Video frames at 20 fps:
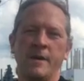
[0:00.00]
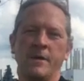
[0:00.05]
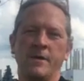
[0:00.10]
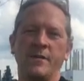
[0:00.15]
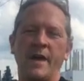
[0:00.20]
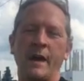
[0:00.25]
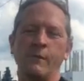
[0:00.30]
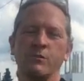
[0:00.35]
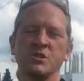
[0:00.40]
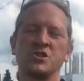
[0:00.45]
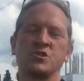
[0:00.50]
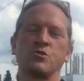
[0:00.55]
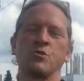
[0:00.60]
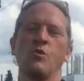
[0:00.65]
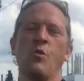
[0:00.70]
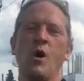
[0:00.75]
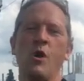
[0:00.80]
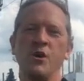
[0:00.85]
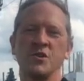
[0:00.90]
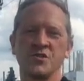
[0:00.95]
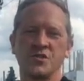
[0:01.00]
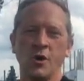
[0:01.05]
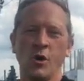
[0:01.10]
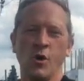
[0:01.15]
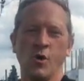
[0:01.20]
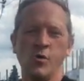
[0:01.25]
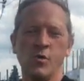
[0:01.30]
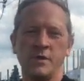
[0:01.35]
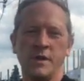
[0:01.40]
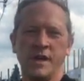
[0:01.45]
That was true
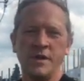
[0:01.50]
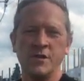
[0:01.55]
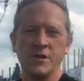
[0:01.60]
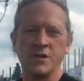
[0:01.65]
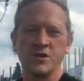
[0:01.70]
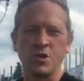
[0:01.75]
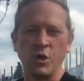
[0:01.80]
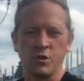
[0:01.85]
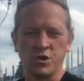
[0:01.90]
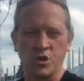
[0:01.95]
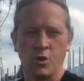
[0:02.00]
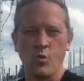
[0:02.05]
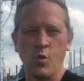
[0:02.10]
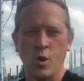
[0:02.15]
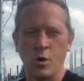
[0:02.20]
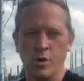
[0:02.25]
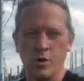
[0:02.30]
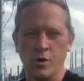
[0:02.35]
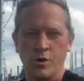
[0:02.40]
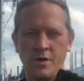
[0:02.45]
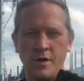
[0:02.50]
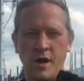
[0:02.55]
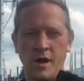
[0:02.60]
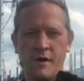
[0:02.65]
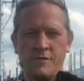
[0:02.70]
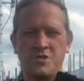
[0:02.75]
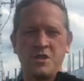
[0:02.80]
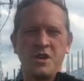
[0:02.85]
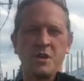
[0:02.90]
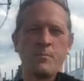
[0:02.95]
also in the social world
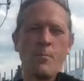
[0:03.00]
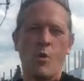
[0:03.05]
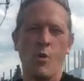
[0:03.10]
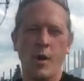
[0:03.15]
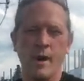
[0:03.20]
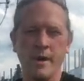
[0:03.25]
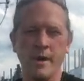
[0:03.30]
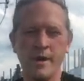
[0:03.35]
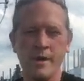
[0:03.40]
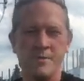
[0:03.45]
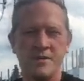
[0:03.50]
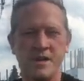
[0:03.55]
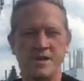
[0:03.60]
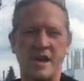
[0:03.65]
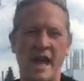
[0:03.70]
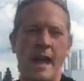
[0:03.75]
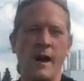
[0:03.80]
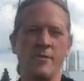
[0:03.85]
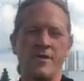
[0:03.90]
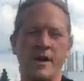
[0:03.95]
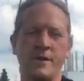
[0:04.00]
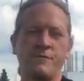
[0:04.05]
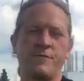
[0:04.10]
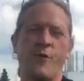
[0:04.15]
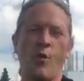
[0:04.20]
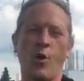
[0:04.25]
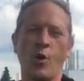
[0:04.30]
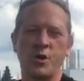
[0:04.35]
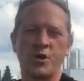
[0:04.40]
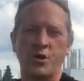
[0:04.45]
of Dearborn, the town that
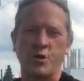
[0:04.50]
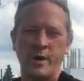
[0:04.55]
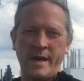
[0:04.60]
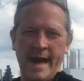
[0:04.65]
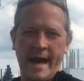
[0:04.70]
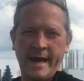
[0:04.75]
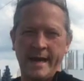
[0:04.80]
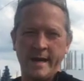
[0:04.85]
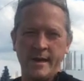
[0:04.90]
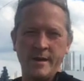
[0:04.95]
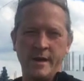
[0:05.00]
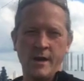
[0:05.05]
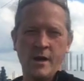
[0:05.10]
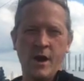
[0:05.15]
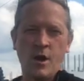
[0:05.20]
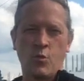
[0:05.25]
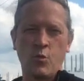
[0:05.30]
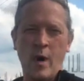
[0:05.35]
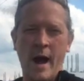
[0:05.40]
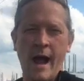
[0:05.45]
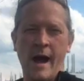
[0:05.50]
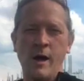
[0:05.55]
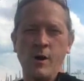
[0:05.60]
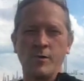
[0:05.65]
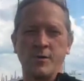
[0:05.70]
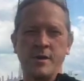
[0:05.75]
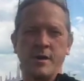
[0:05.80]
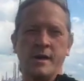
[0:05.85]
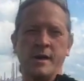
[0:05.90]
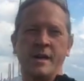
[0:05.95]
Ford created
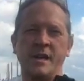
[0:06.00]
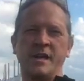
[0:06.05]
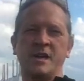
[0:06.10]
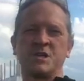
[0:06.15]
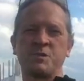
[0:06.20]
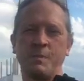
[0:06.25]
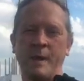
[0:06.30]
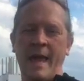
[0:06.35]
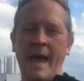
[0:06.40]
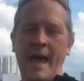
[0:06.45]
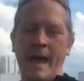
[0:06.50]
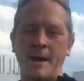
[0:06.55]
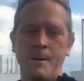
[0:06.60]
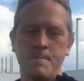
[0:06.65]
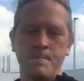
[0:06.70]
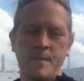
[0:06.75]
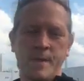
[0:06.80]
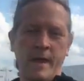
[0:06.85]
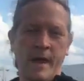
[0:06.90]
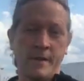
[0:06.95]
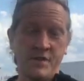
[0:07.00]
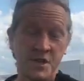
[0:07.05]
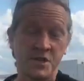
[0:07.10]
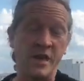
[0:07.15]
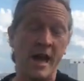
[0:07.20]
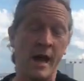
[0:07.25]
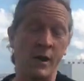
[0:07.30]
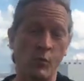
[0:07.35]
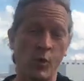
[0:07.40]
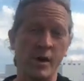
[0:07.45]
around his plant, and the
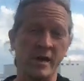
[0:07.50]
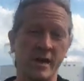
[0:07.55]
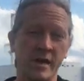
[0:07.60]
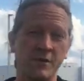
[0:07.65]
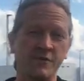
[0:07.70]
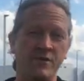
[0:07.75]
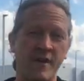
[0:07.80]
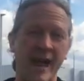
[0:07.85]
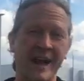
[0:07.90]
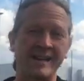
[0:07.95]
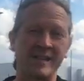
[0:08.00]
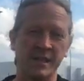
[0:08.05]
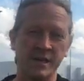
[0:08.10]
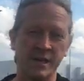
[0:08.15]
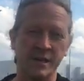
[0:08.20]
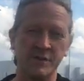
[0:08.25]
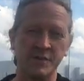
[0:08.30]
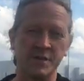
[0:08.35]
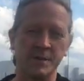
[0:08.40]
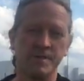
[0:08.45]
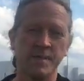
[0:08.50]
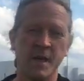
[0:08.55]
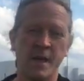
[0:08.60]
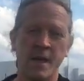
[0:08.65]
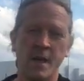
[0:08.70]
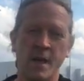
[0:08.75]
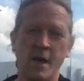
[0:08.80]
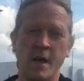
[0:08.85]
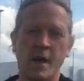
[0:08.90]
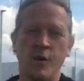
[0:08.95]
town where he in fact lived.
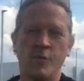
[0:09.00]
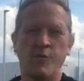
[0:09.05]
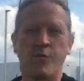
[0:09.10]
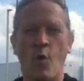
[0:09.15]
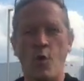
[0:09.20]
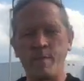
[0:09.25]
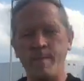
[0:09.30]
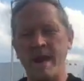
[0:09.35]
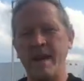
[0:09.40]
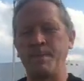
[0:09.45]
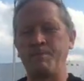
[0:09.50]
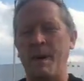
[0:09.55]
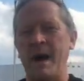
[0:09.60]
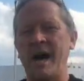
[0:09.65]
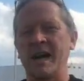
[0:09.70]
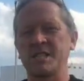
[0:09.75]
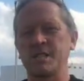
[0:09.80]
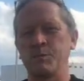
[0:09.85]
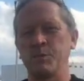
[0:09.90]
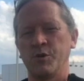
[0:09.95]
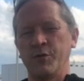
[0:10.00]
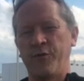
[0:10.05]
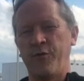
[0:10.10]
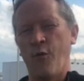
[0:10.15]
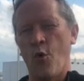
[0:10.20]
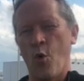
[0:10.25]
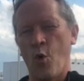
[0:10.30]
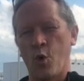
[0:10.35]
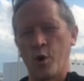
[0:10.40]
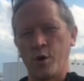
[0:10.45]
Ford made it possible
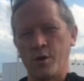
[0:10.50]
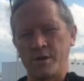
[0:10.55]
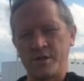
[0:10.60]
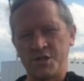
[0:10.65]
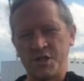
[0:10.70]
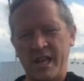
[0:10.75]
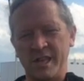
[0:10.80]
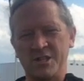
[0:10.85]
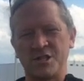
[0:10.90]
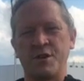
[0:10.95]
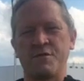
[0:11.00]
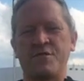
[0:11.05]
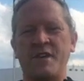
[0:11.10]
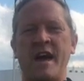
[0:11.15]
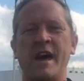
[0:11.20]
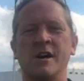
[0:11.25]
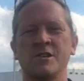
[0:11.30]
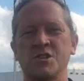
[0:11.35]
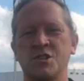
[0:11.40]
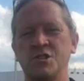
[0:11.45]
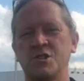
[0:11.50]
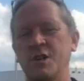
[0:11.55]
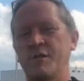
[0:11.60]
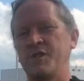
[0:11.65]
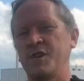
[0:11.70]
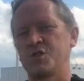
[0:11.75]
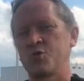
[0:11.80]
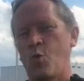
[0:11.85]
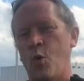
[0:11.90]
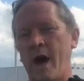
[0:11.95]
for tens of thousands of
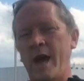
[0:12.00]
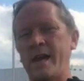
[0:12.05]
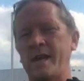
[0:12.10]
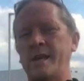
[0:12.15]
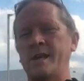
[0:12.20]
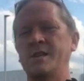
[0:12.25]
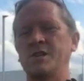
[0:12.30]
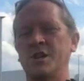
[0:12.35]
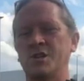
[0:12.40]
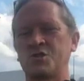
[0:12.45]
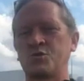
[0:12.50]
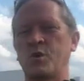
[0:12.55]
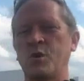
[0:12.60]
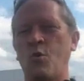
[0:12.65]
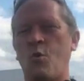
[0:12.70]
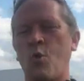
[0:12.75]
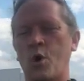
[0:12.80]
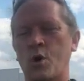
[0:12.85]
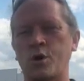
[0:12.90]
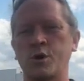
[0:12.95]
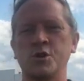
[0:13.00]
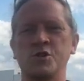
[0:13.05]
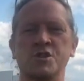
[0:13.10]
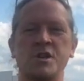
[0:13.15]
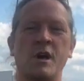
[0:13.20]
his white industrial workers to